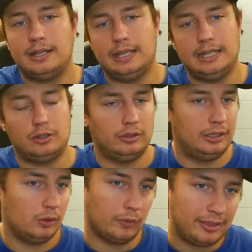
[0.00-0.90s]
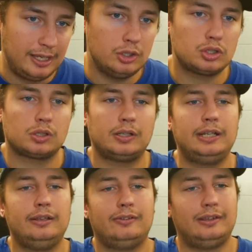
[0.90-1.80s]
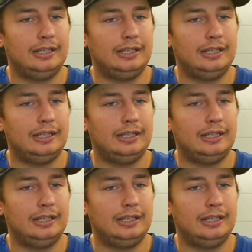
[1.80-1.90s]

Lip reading: He could deal with injuries.